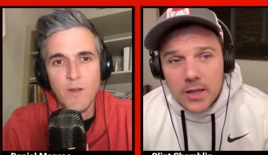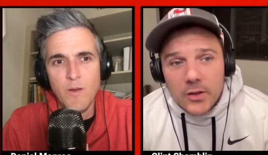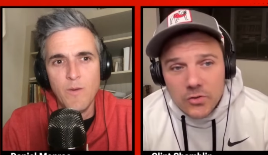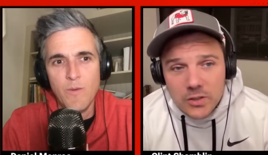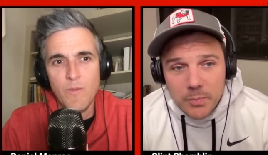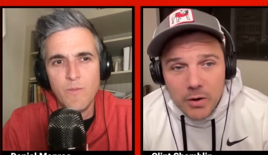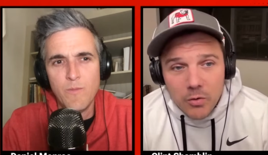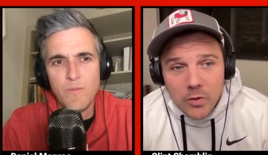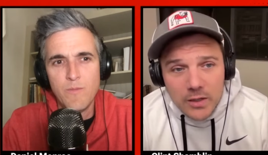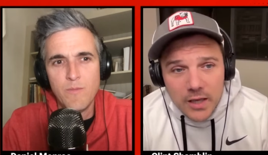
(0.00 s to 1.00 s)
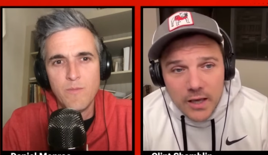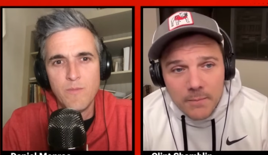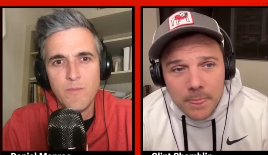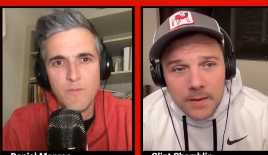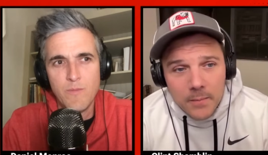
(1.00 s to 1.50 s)
Speaker 1: not just a power run
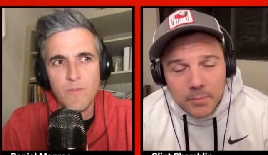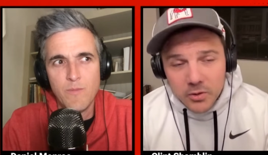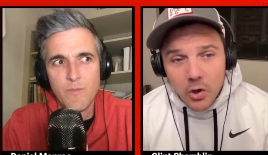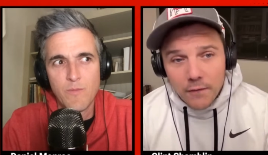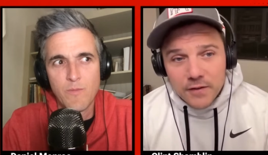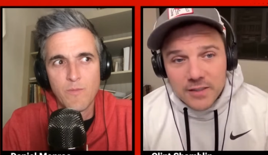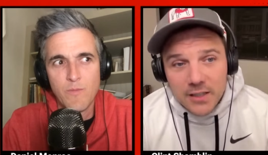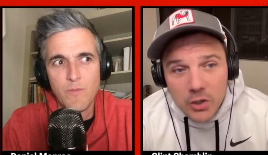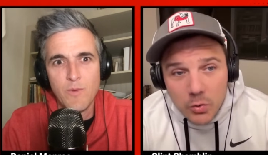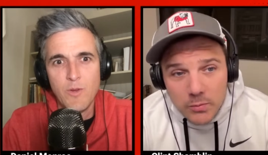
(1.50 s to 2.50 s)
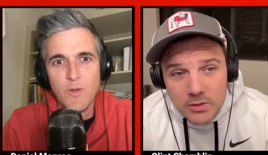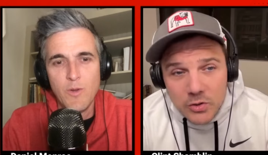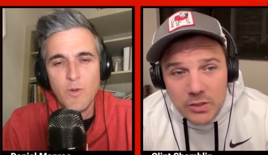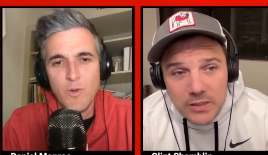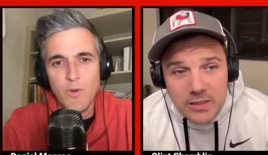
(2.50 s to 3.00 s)
game, but an offense that can go to
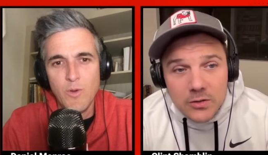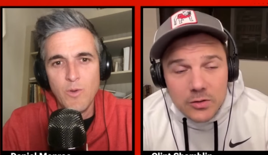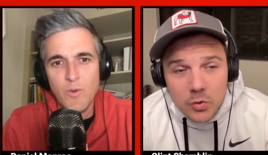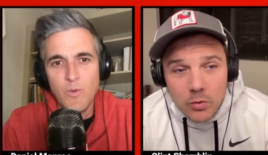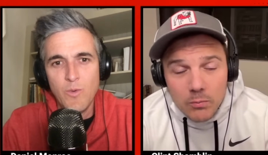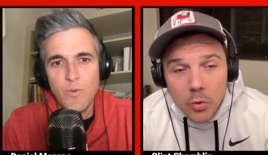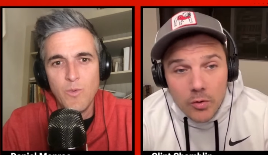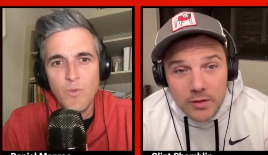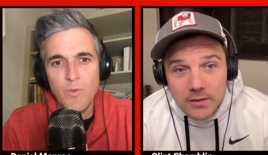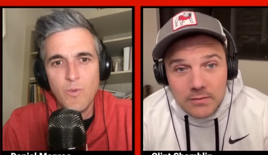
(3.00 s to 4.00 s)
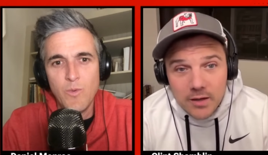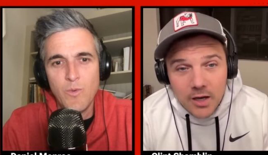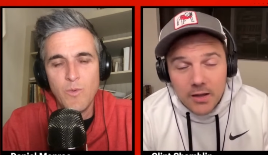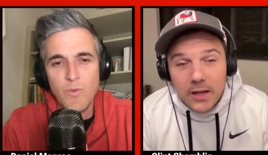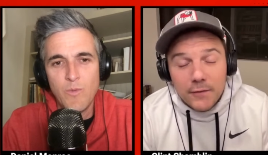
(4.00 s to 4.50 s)
Missouri and still score more than
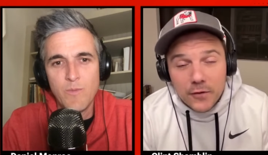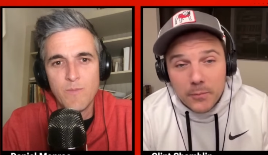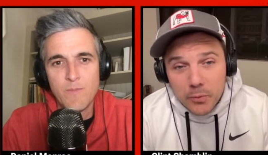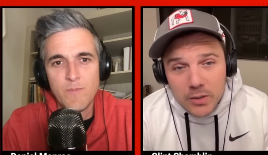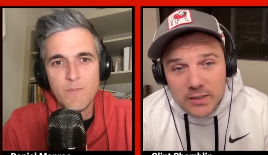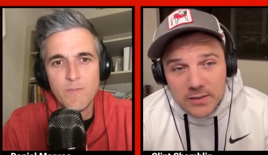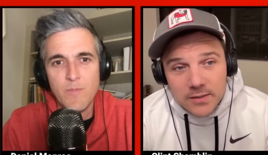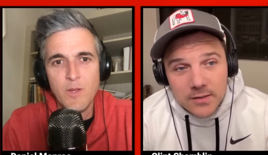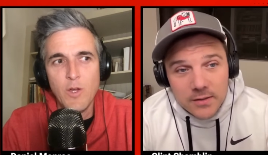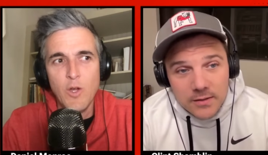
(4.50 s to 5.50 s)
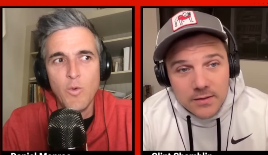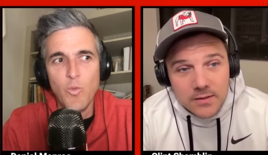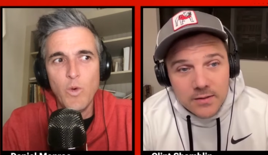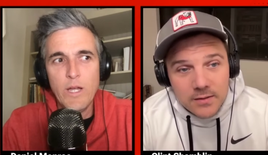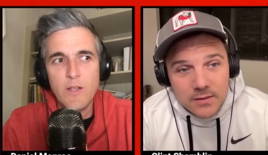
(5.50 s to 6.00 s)
a handful of points.
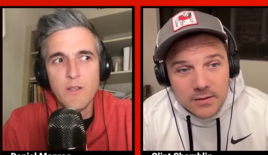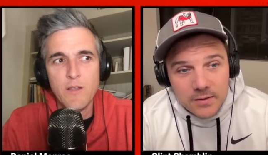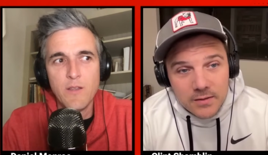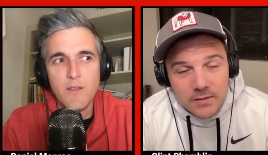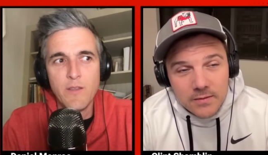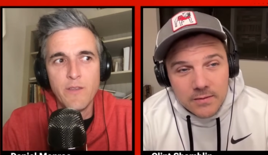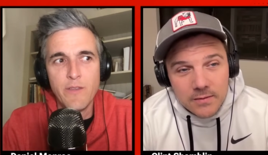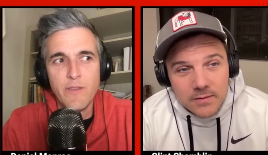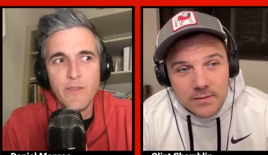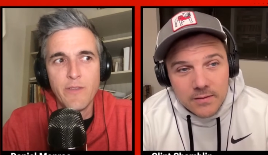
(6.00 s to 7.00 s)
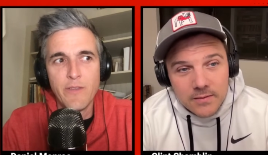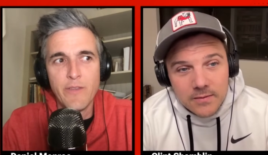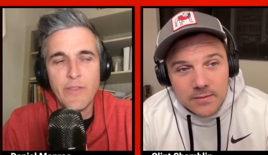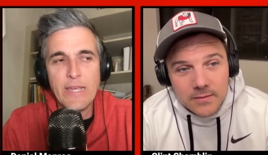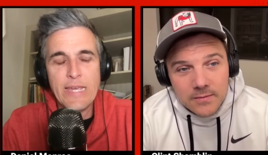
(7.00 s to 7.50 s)
Speaker 2: Well,
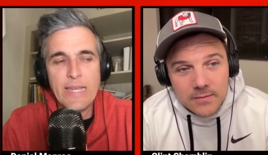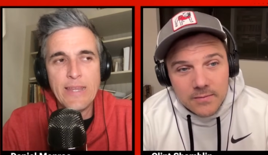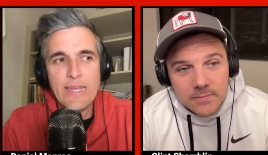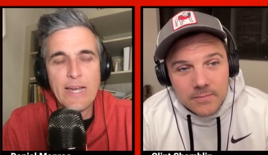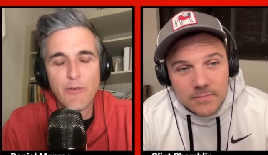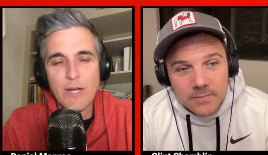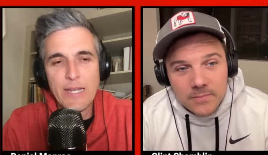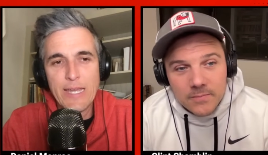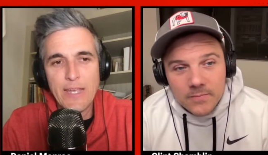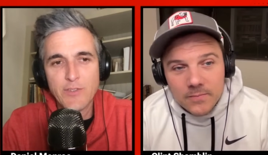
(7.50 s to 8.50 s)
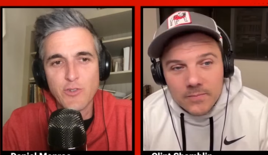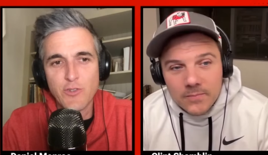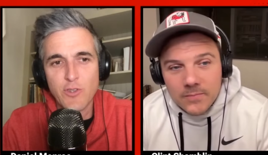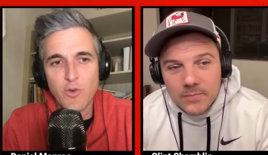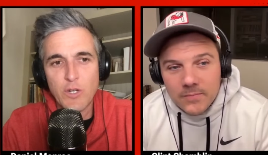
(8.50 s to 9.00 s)
the ironic answer to
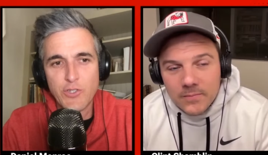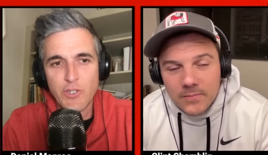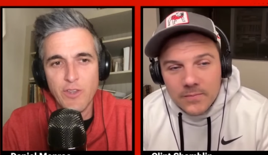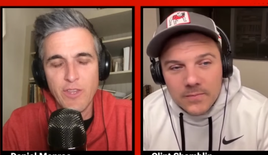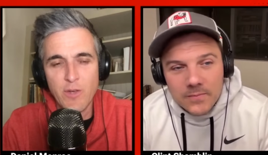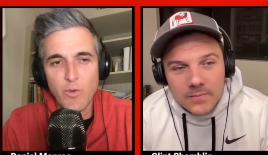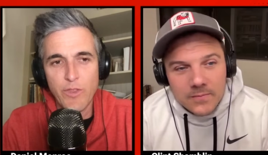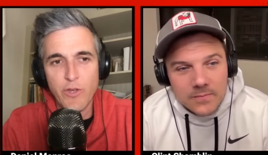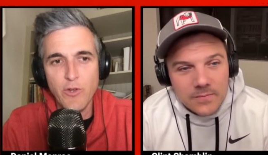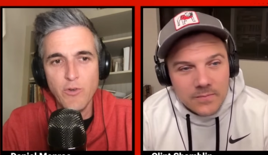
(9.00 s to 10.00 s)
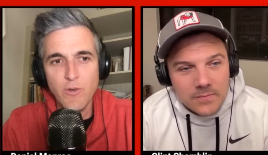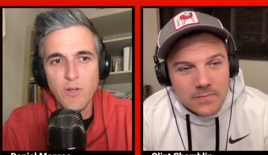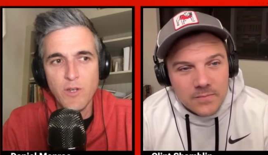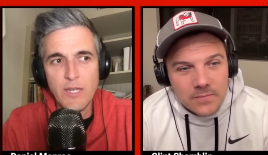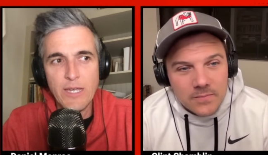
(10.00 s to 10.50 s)
the question, then with who,
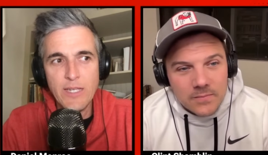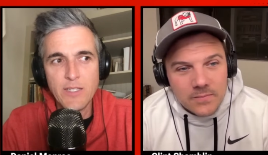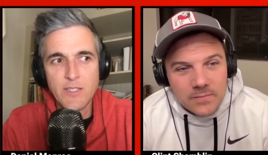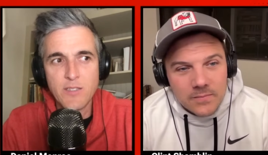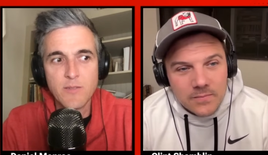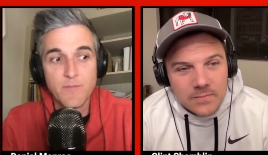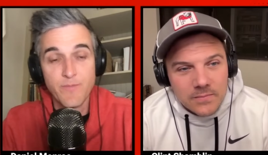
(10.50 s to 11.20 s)
is